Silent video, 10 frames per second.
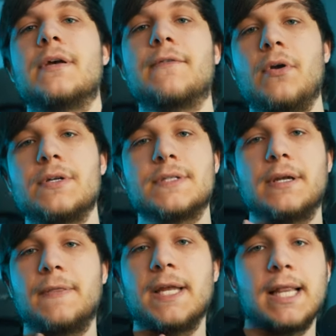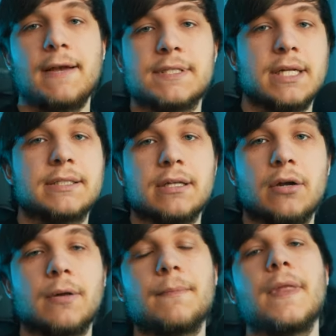First, the lifestyle
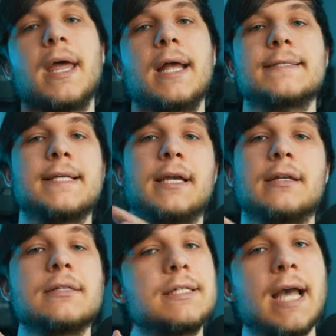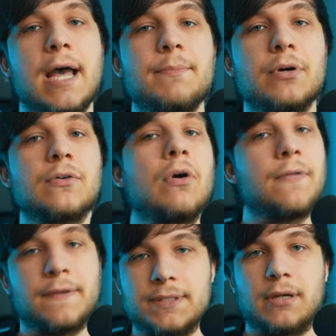startup, and second, the hyper
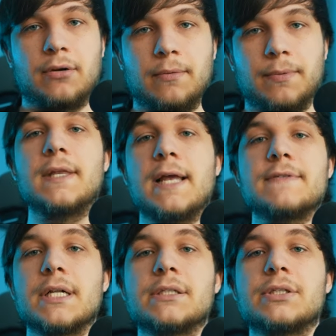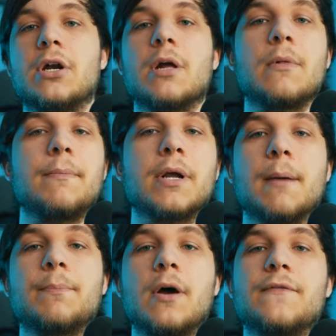growth startup. The lifestyle startup will
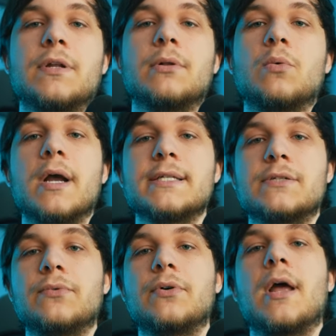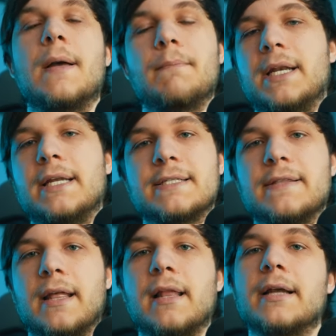become profitable way sooner, but isn't
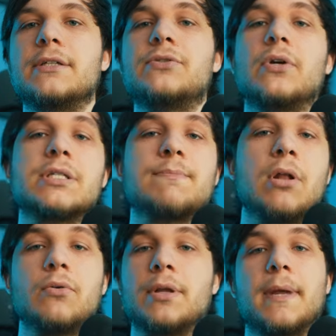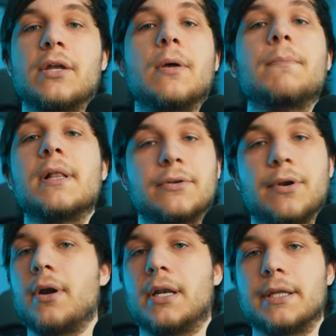that likely to explode and make you a
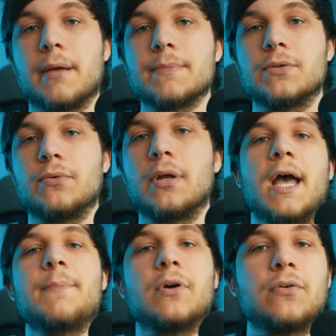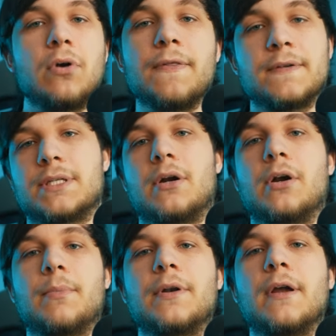billionaire anytime soon. The hyper growth
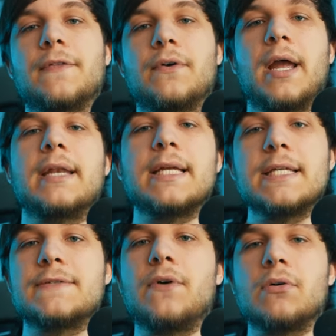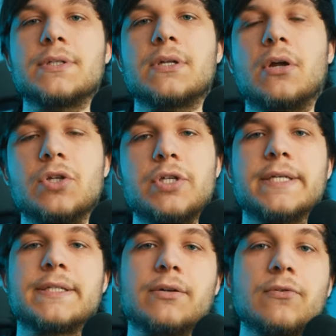startup, on the other hand, is focused on
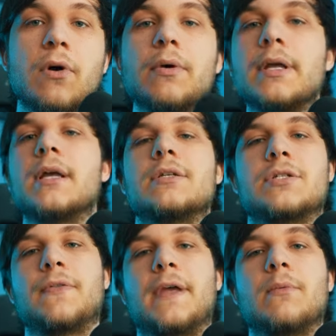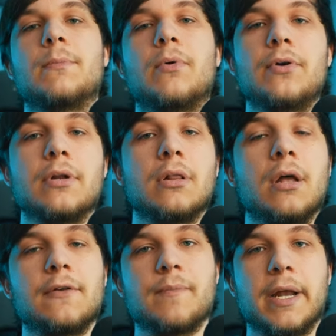just growing, so they will burn a
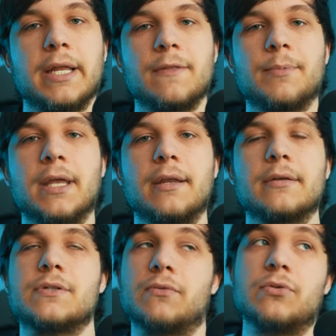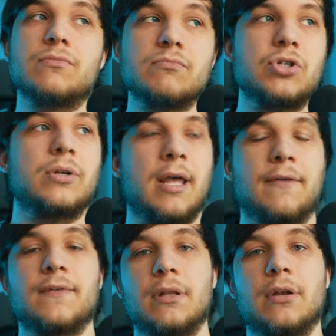lot of money in the beginning, so you should
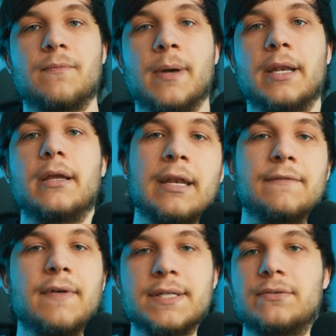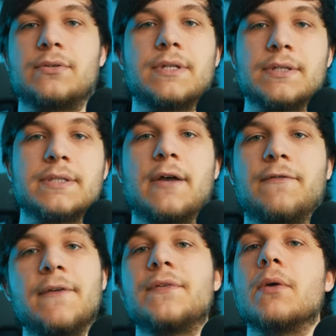have a lot of money and investors and
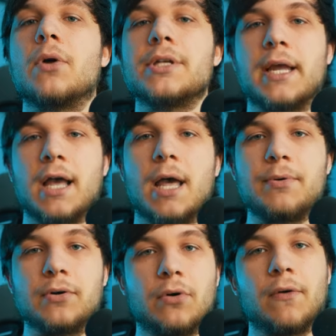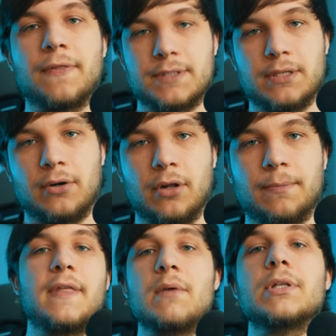stuff if you want a hyper growth
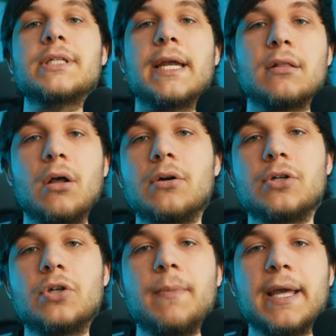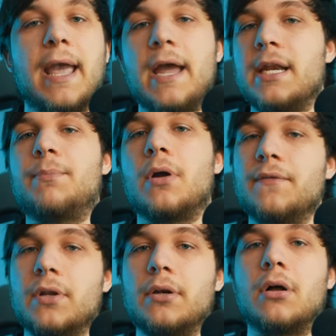startup. They will take longer to make any
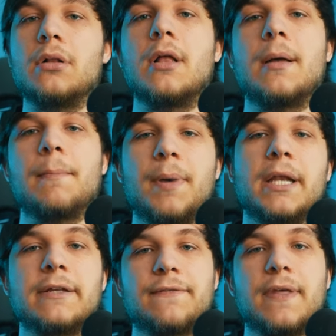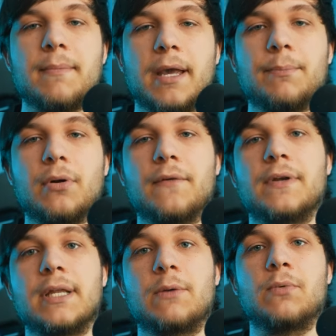profit at all, but if they make a
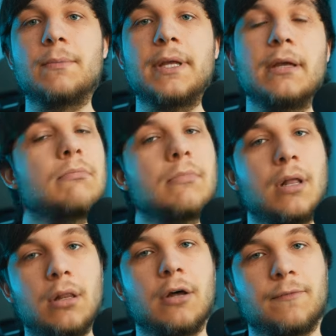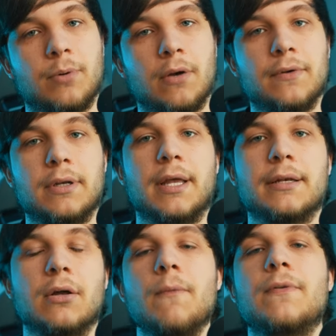profit, it will be a lot of profit,
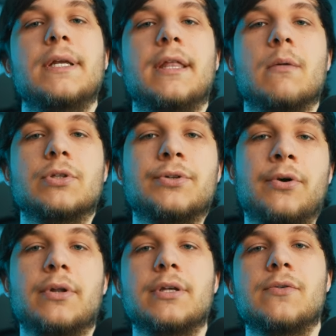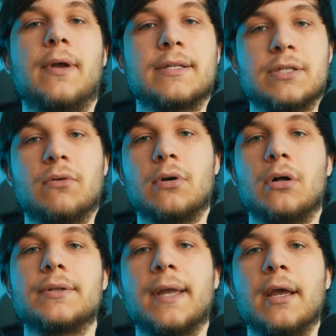and hopefully they will turn into a
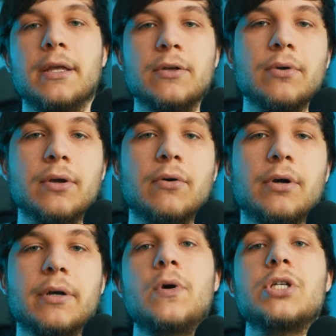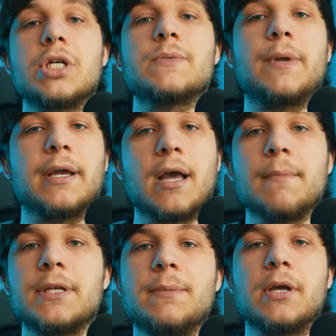so-called unicorn, which is when a
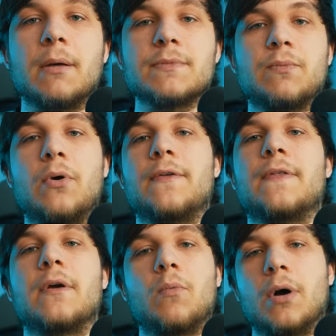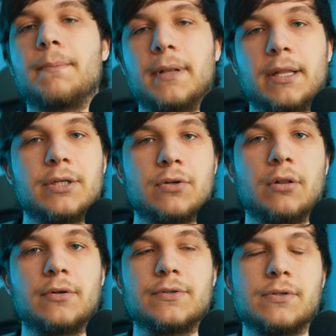company becomes worth $1 billion
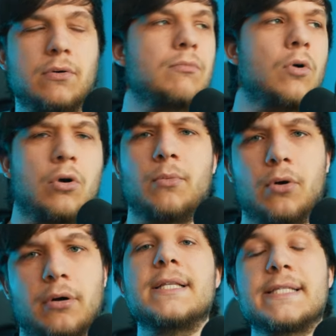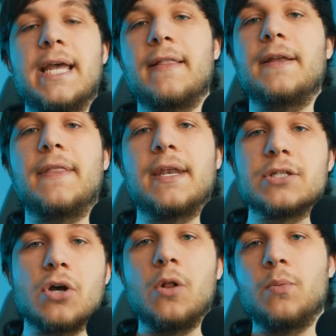or more. But sadly, that
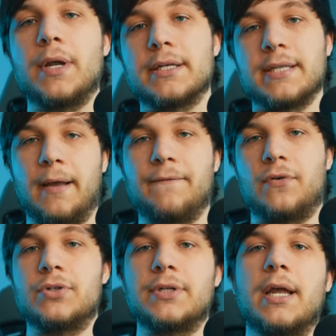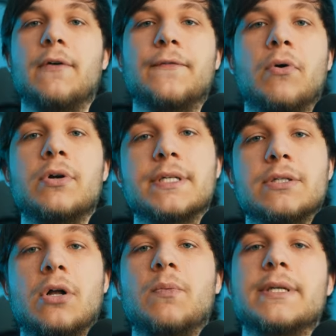is all we got time for today. Of course,
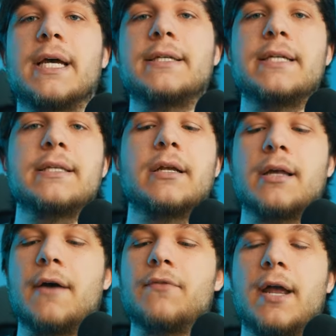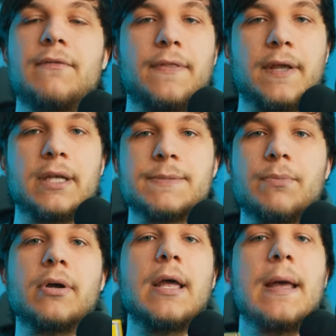as always, I did not cover everything in this
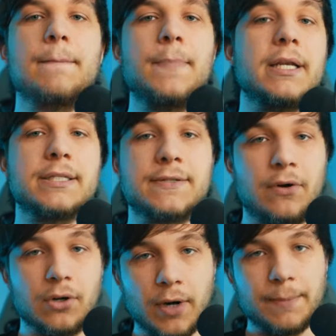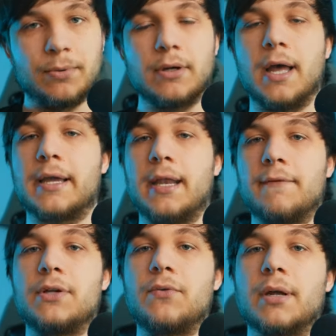book, but it's a very great book. I can
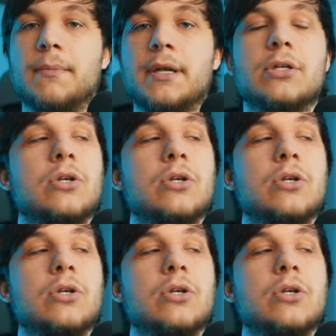heavily recommend it.